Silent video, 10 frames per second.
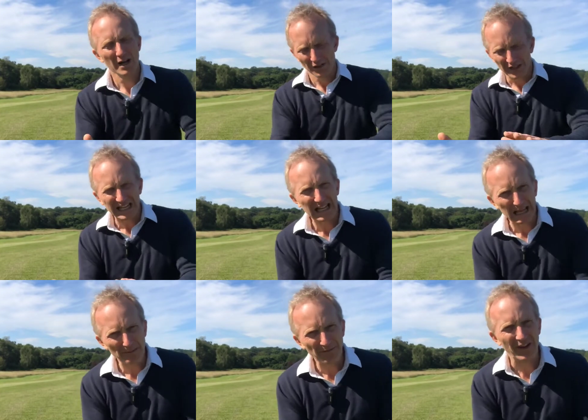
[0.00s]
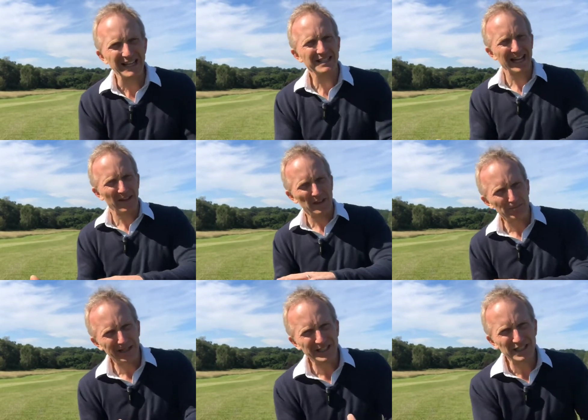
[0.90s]
the club face and the
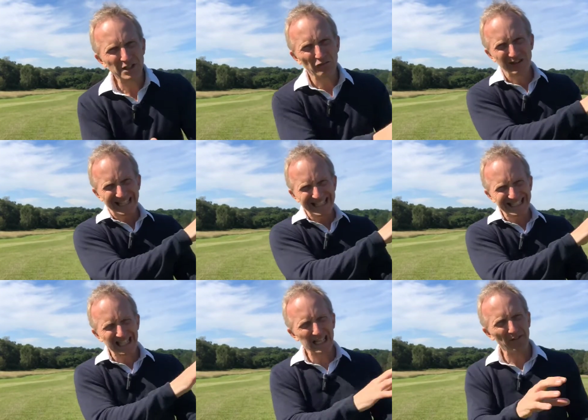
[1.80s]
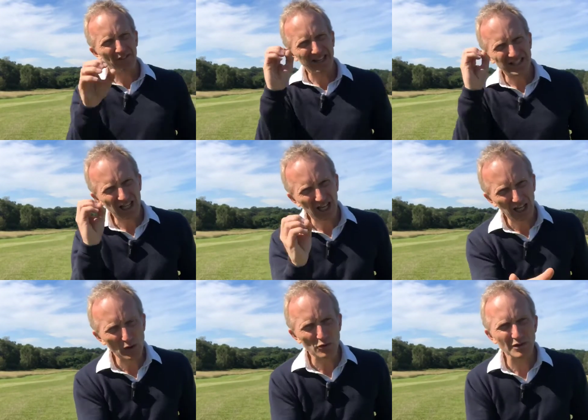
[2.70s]
ability to release the club face
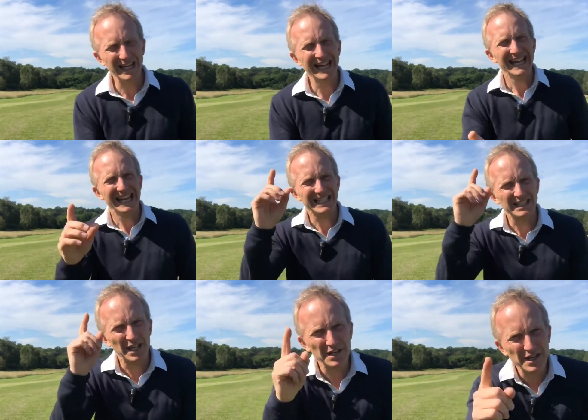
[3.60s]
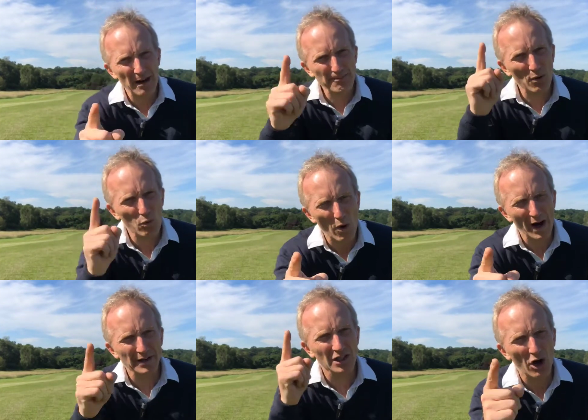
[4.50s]
closed is the number
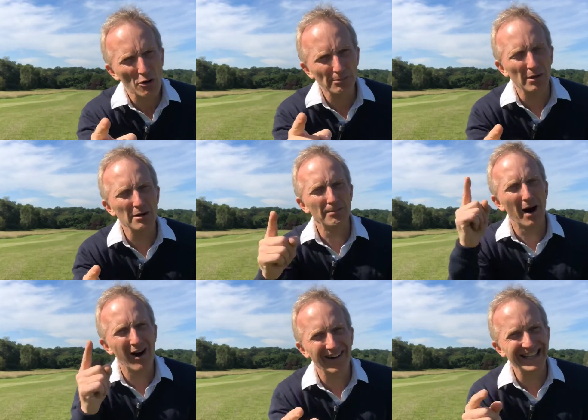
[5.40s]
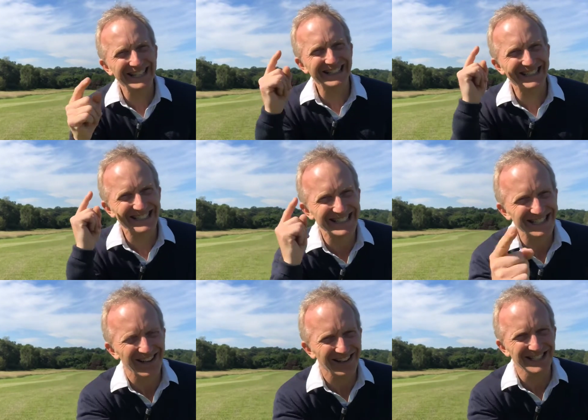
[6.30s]
one culprit behind
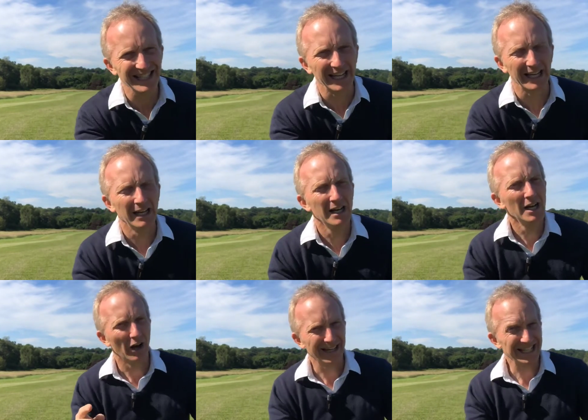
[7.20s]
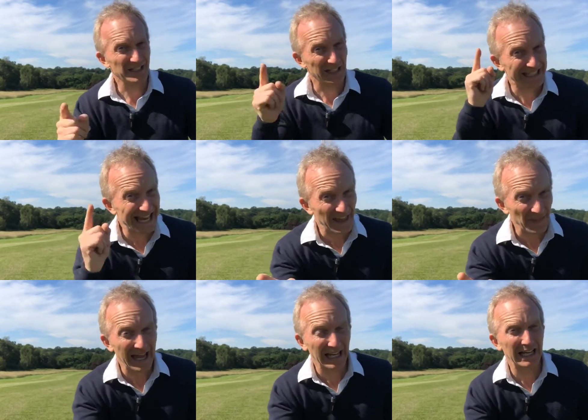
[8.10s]
slicing. Okay, so get
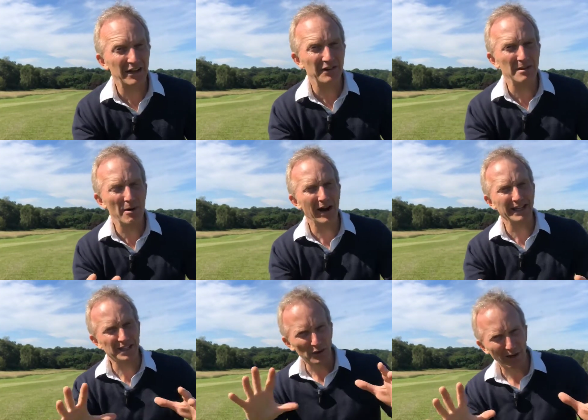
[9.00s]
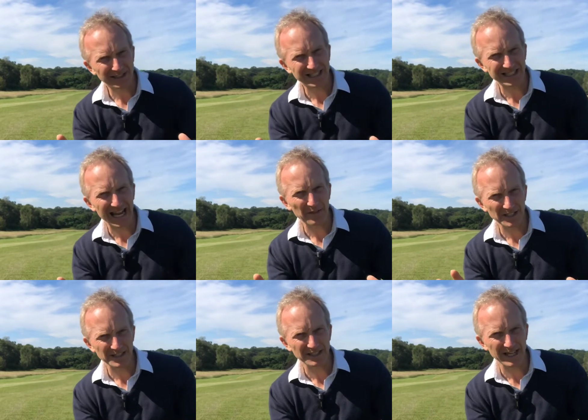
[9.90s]
that clear in your mind as you understand
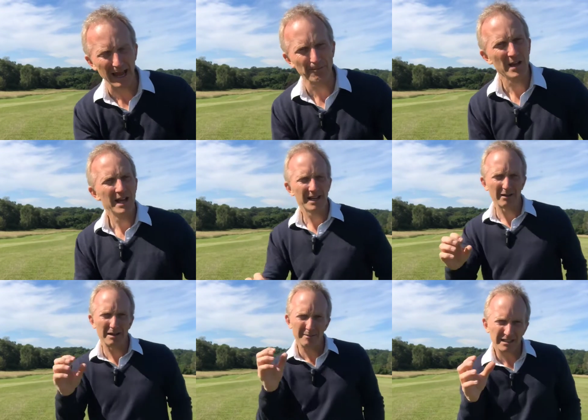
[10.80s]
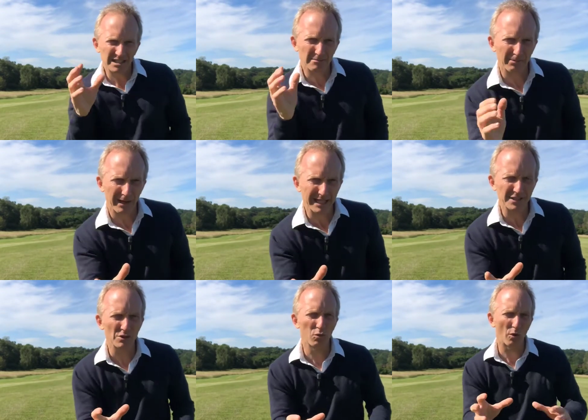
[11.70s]
this step. Now, let me explain
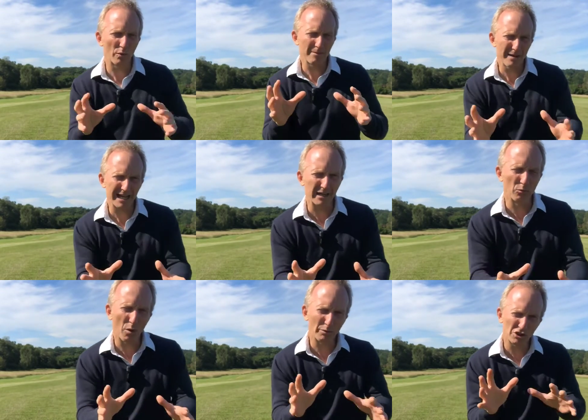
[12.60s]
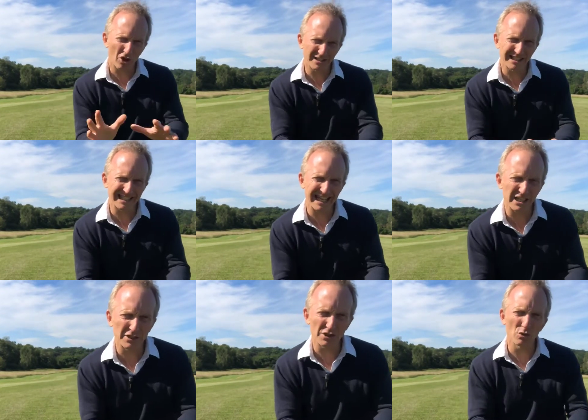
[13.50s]
to you what we mean and what we're trying to get
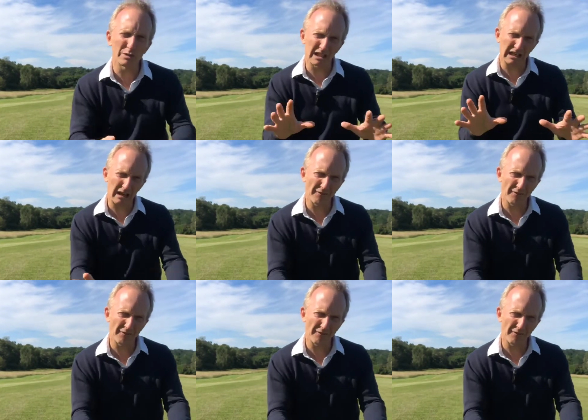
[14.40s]
you to do with the club